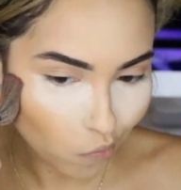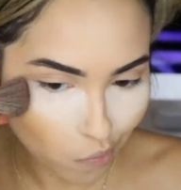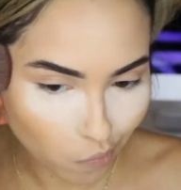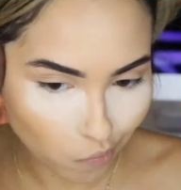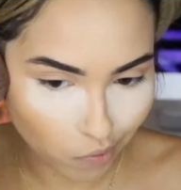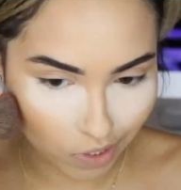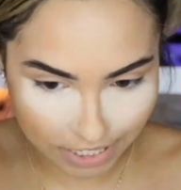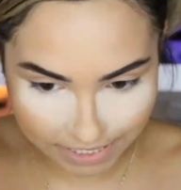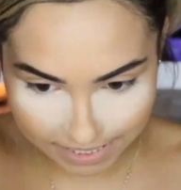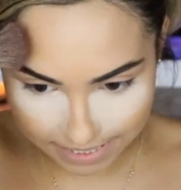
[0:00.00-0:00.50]

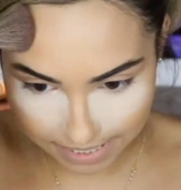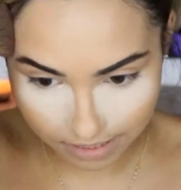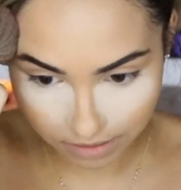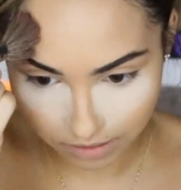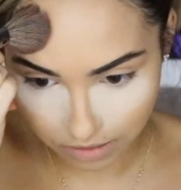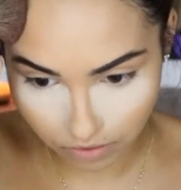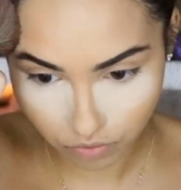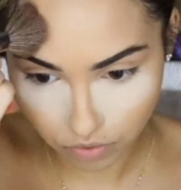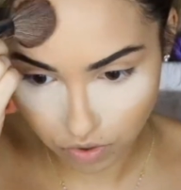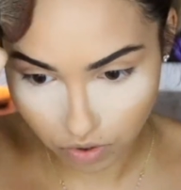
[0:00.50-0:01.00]
When I say a
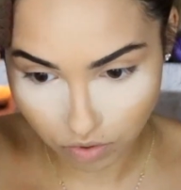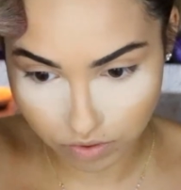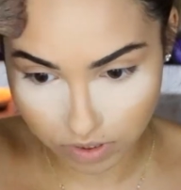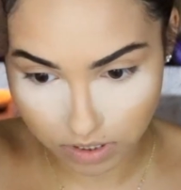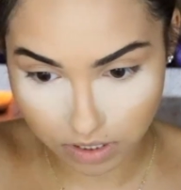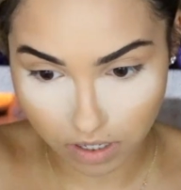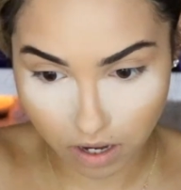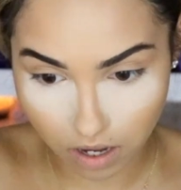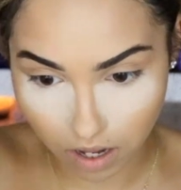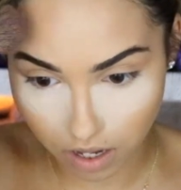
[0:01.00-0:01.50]
little
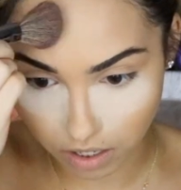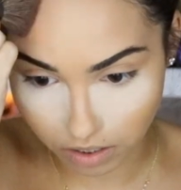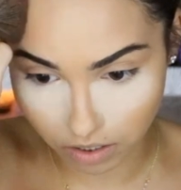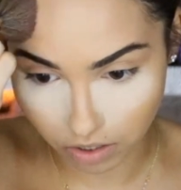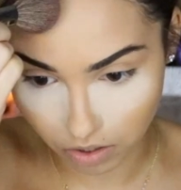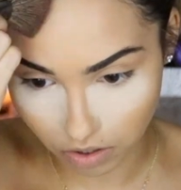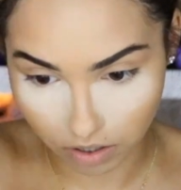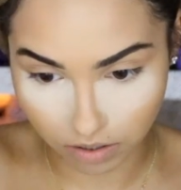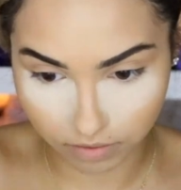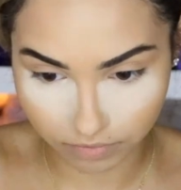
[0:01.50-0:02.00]
goes a
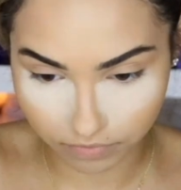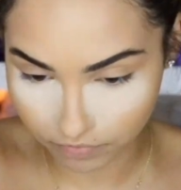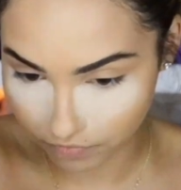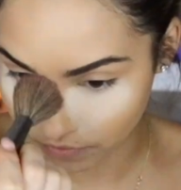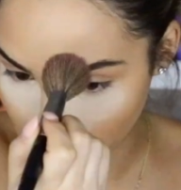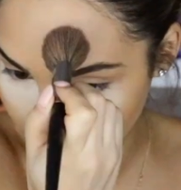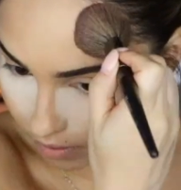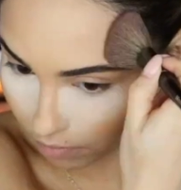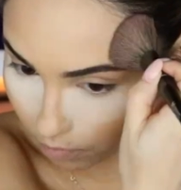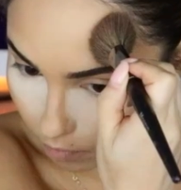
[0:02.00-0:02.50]
long
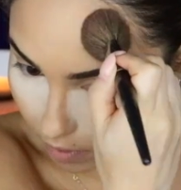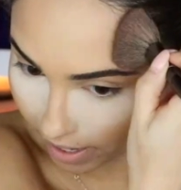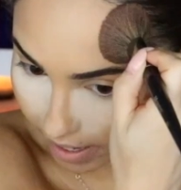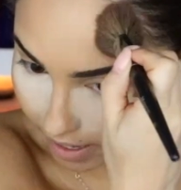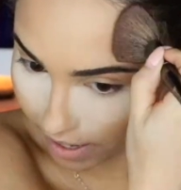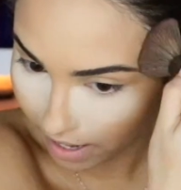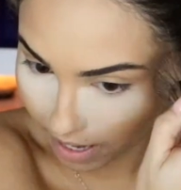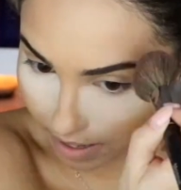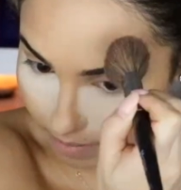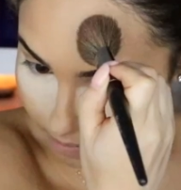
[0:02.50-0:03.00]
freaking
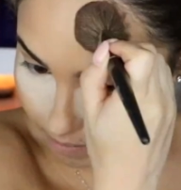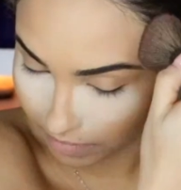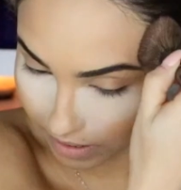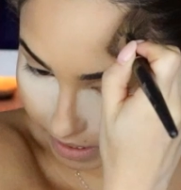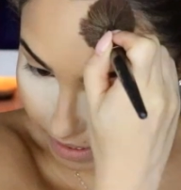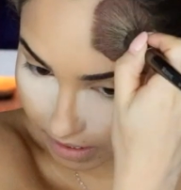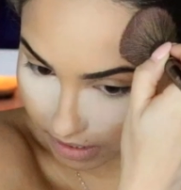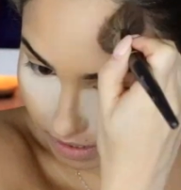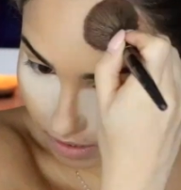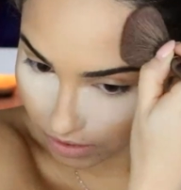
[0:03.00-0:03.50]
way, I
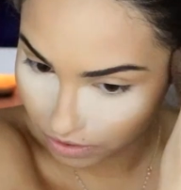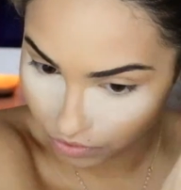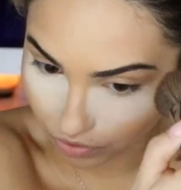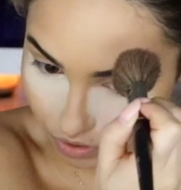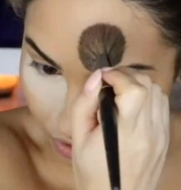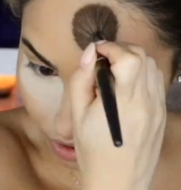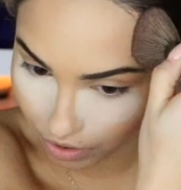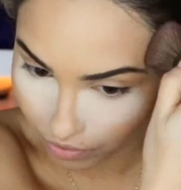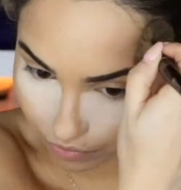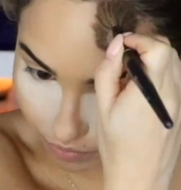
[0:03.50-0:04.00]
mean it. You
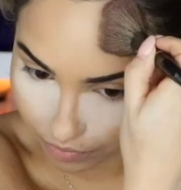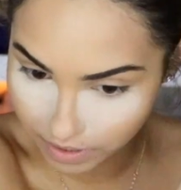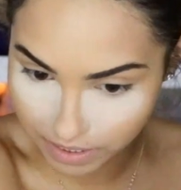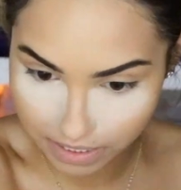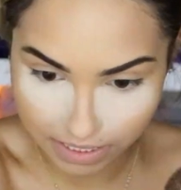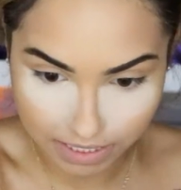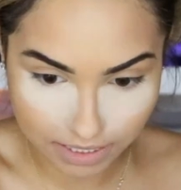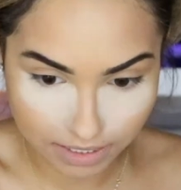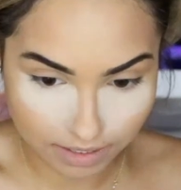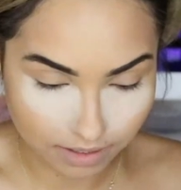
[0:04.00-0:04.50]
don't
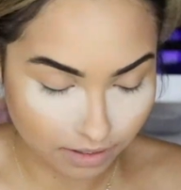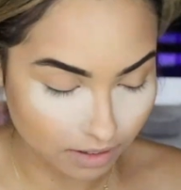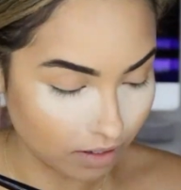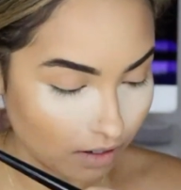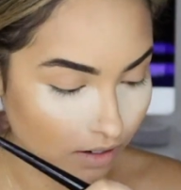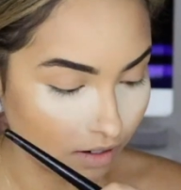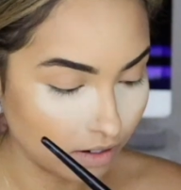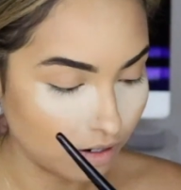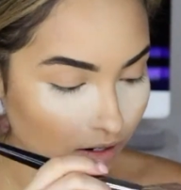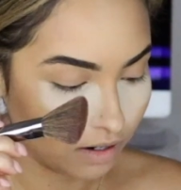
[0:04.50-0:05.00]
need
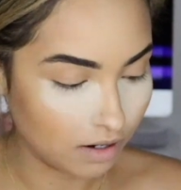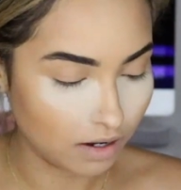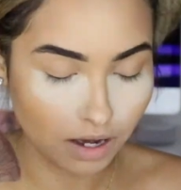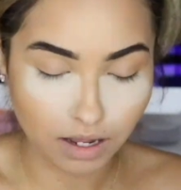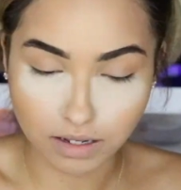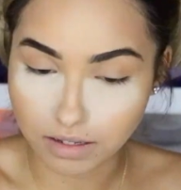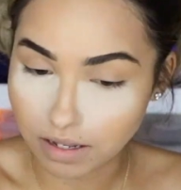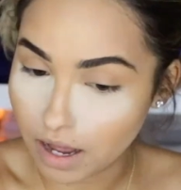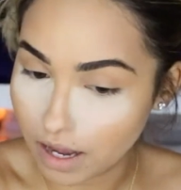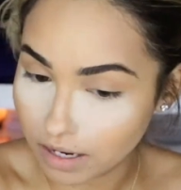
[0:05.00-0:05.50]

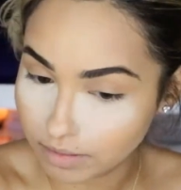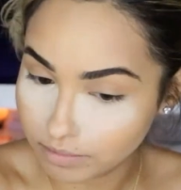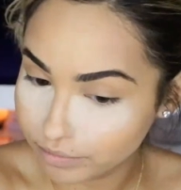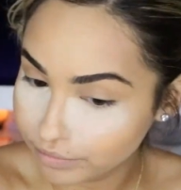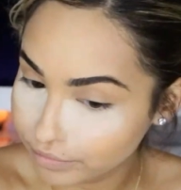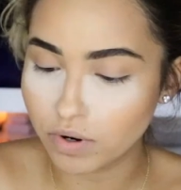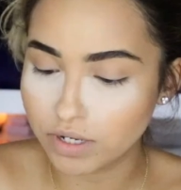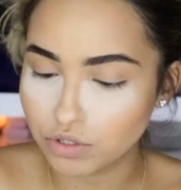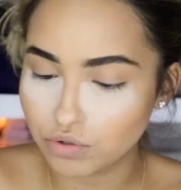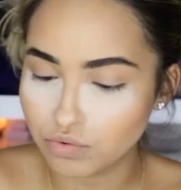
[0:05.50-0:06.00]
a lot.
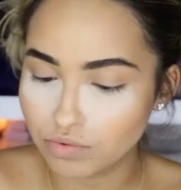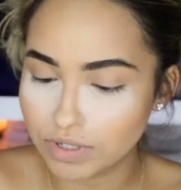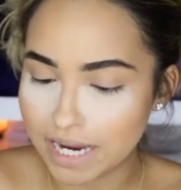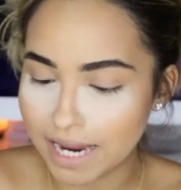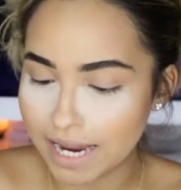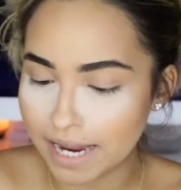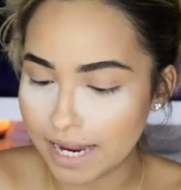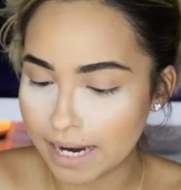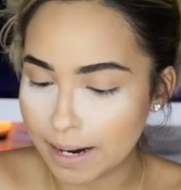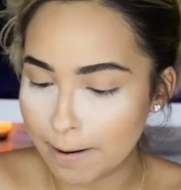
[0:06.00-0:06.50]
I'm going to
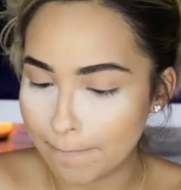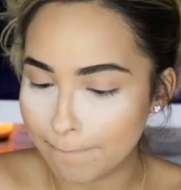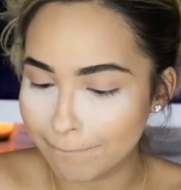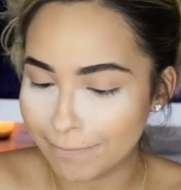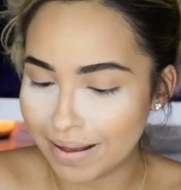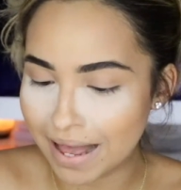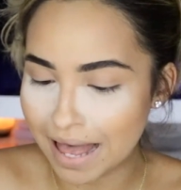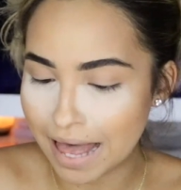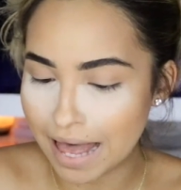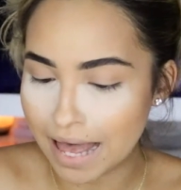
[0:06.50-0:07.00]
take
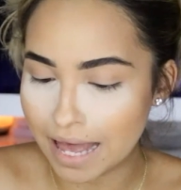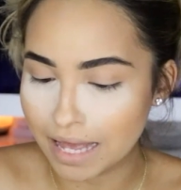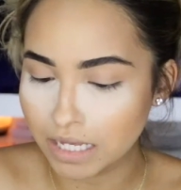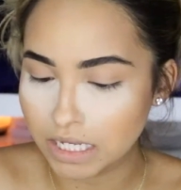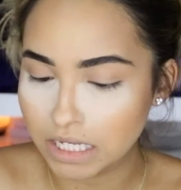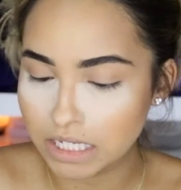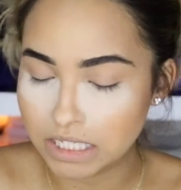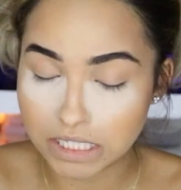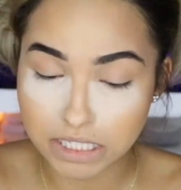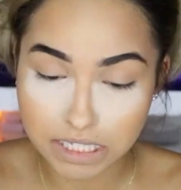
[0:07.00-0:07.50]
my
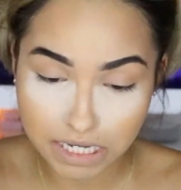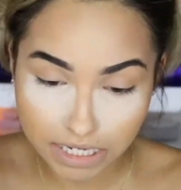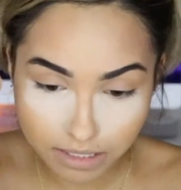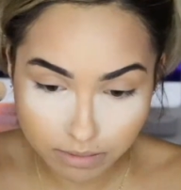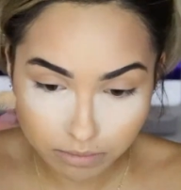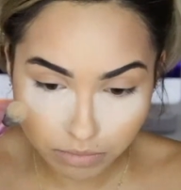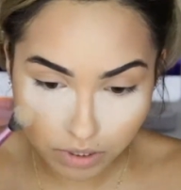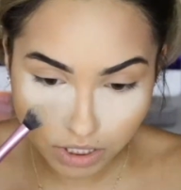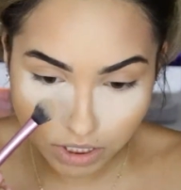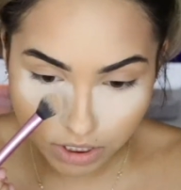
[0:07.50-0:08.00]

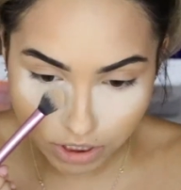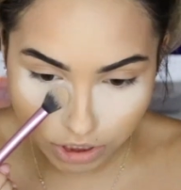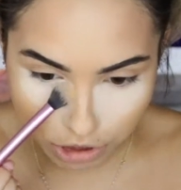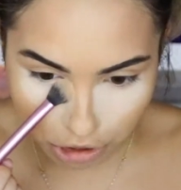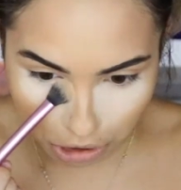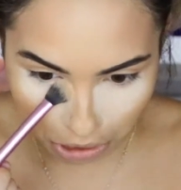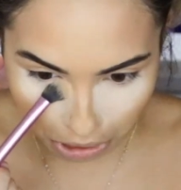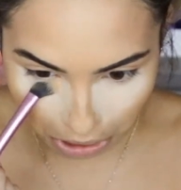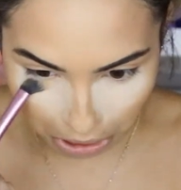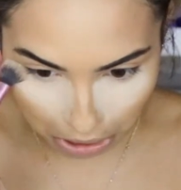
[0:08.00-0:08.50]
setting brush.
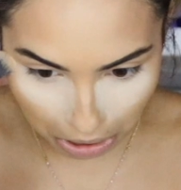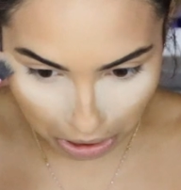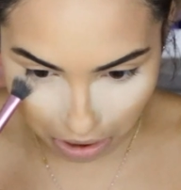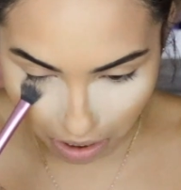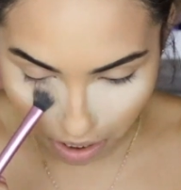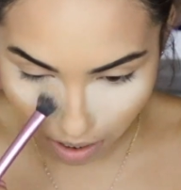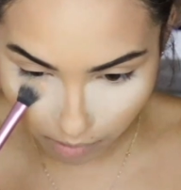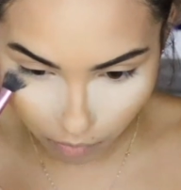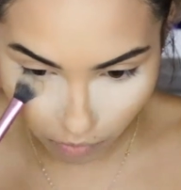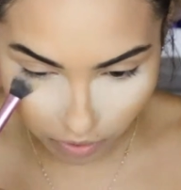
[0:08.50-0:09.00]

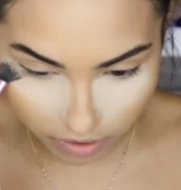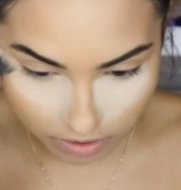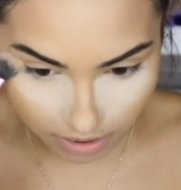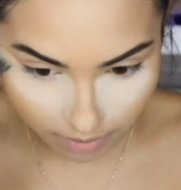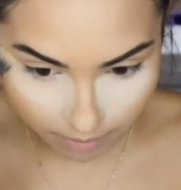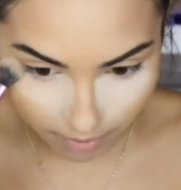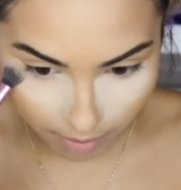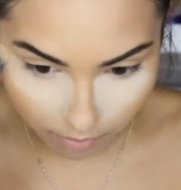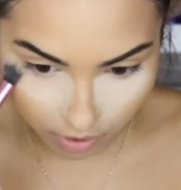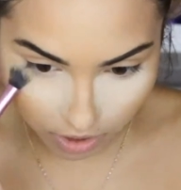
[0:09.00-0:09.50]
I'm going to
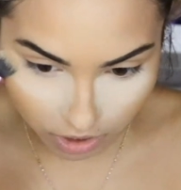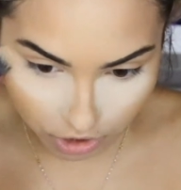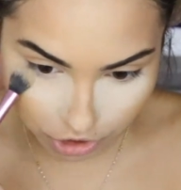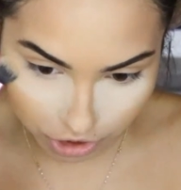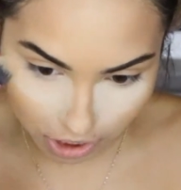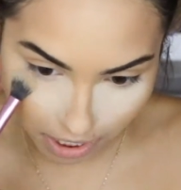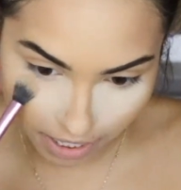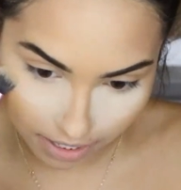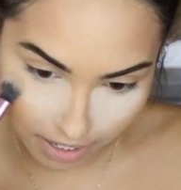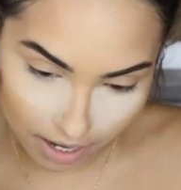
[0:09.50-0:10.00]
take my
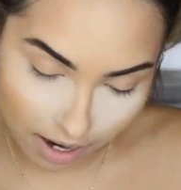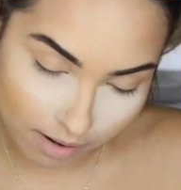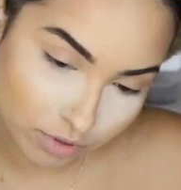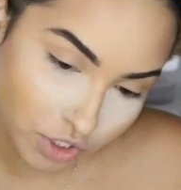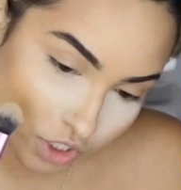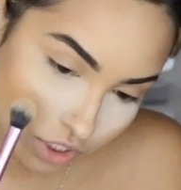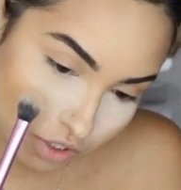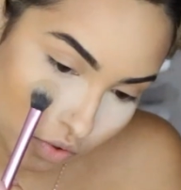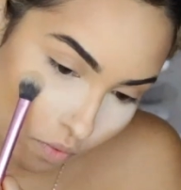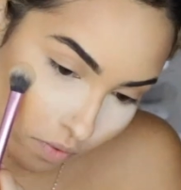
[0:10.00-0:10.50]
brush and I'm
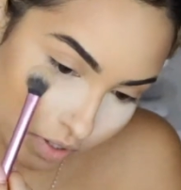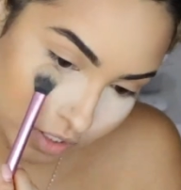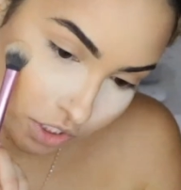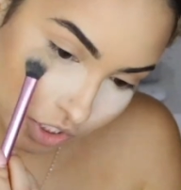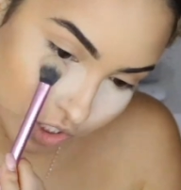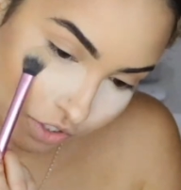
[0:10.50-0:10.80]
just going to